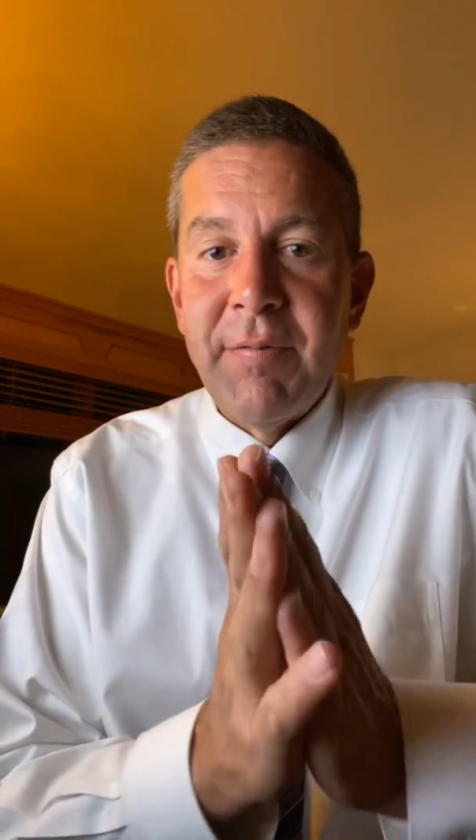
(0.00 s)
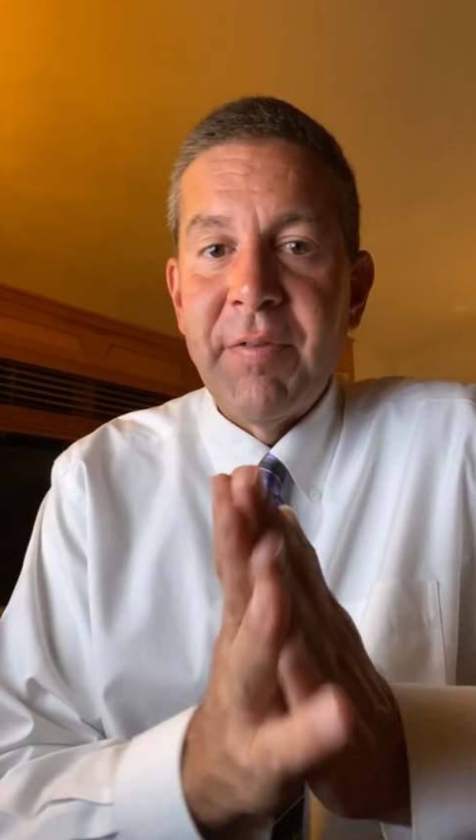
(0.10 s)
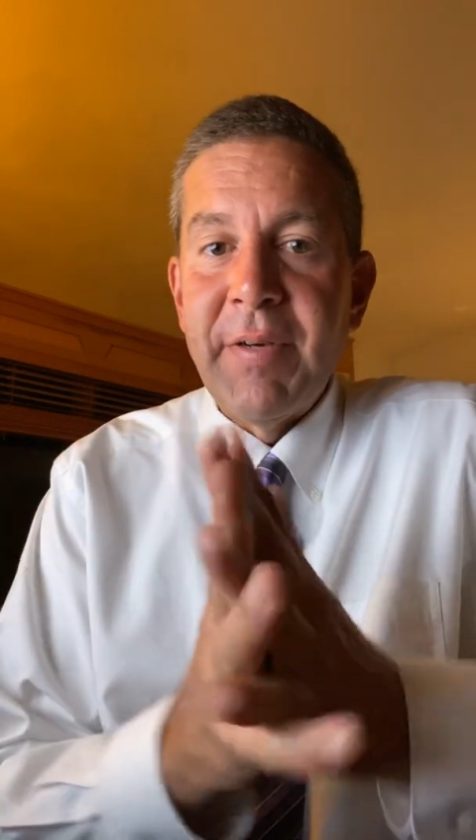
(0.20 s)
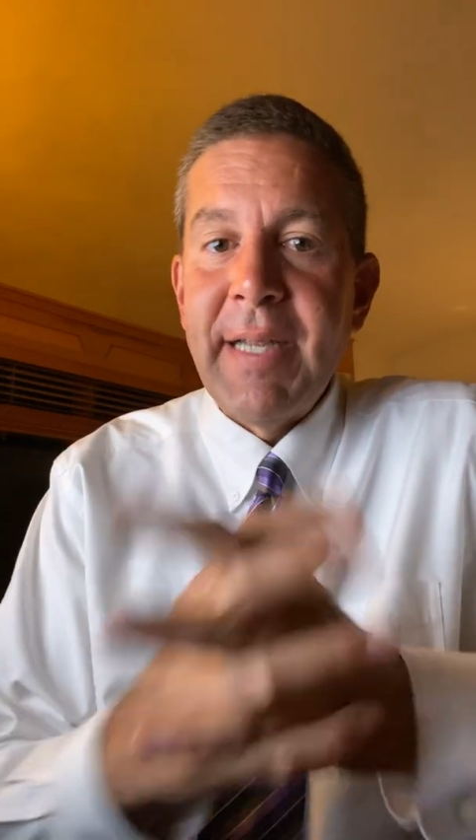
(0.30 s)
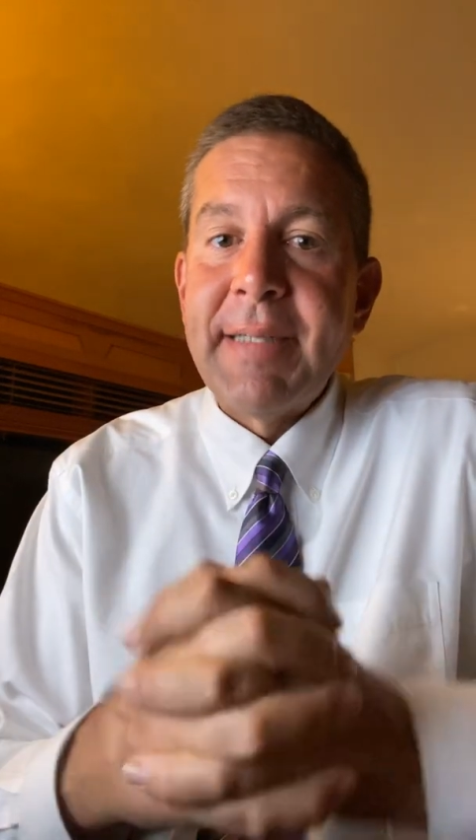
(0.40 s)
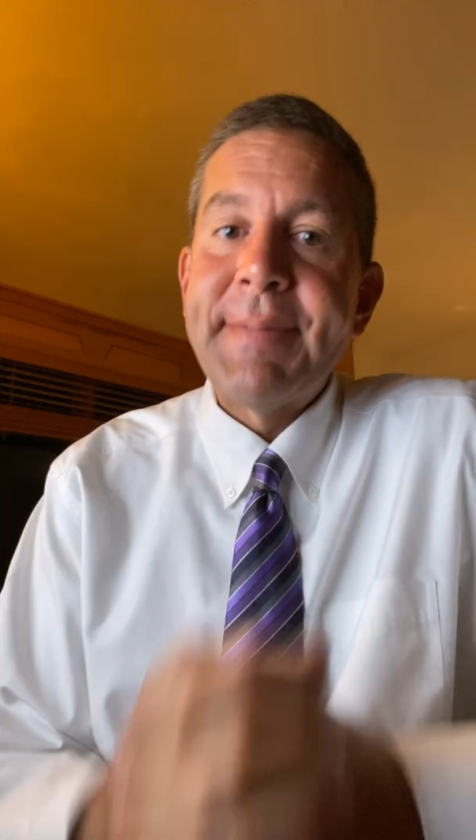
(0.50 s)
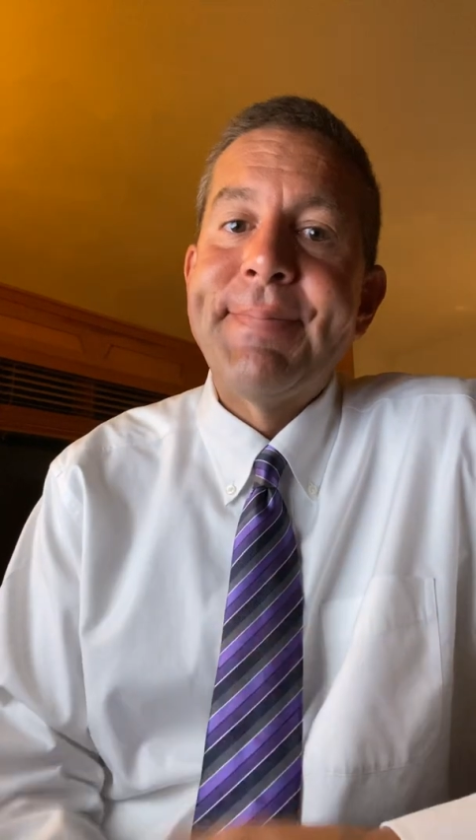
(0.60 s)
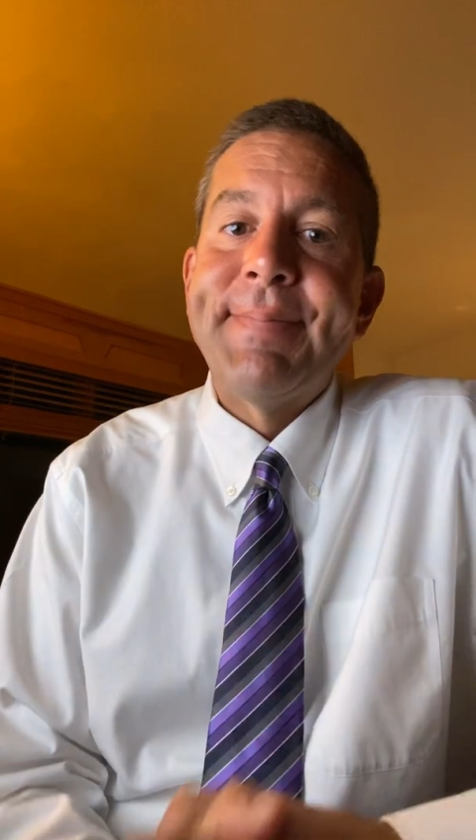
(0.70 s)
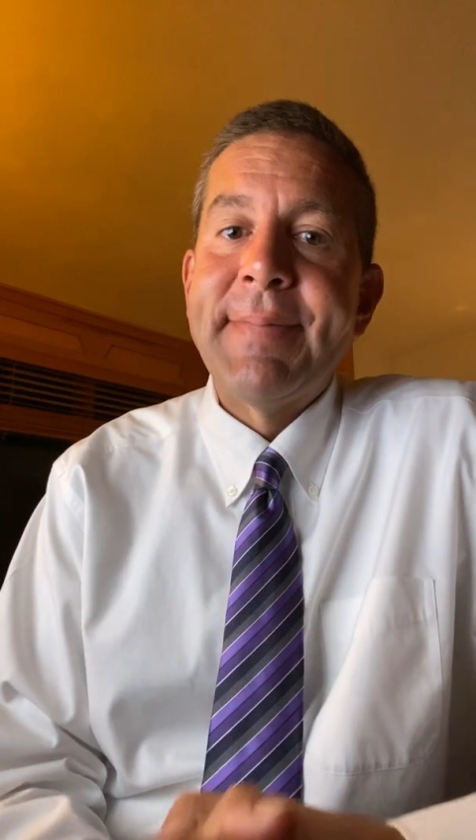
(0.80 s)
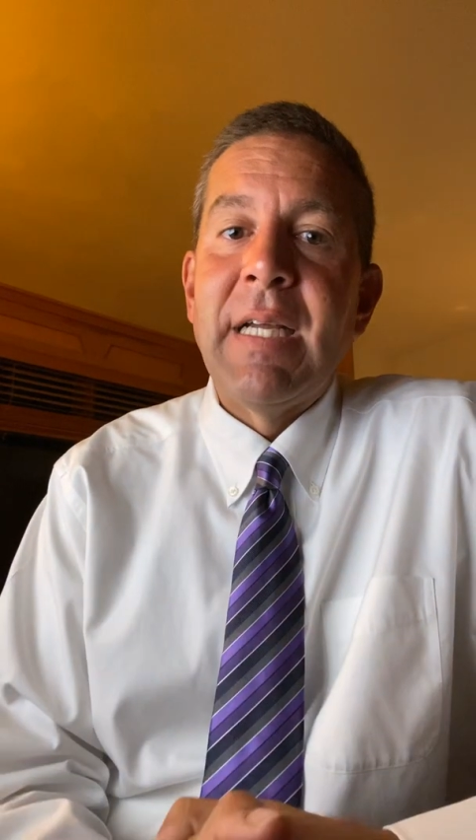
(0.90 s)
never forget
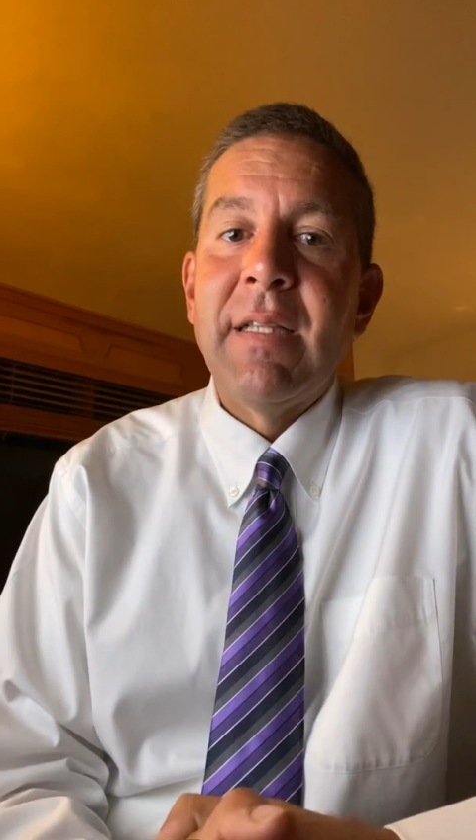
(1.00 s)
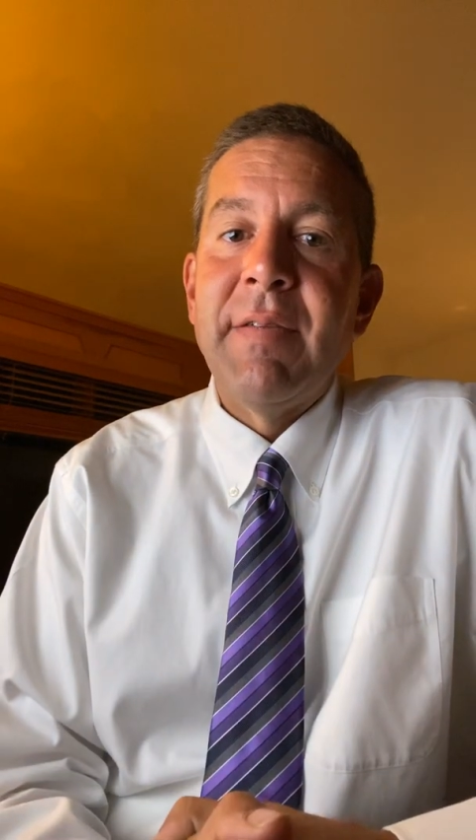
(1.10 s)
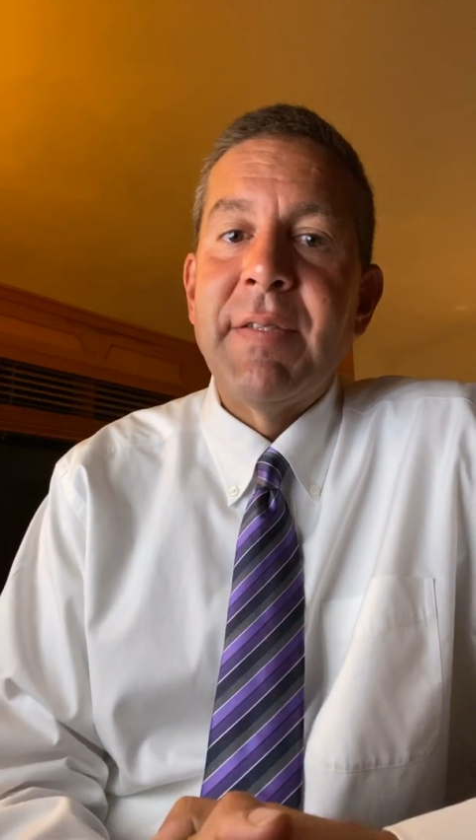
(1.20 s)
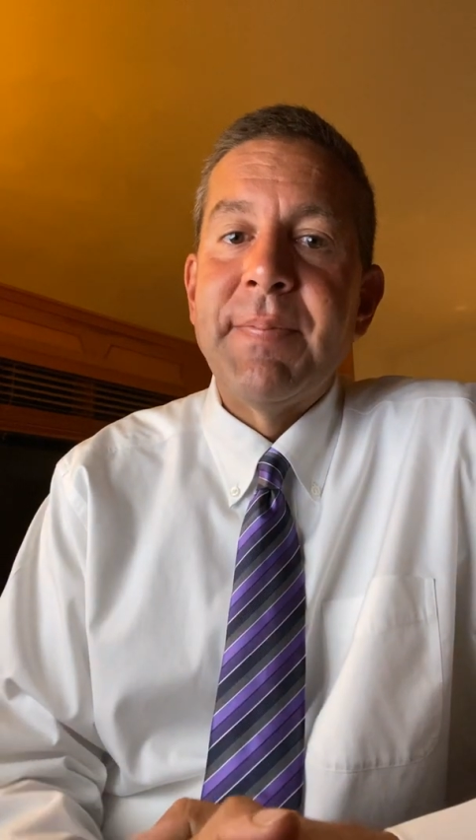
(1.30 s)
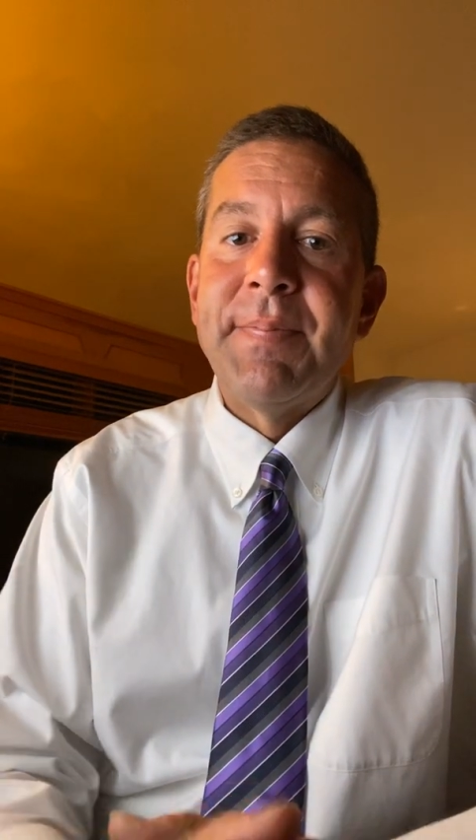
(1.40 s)
9/11.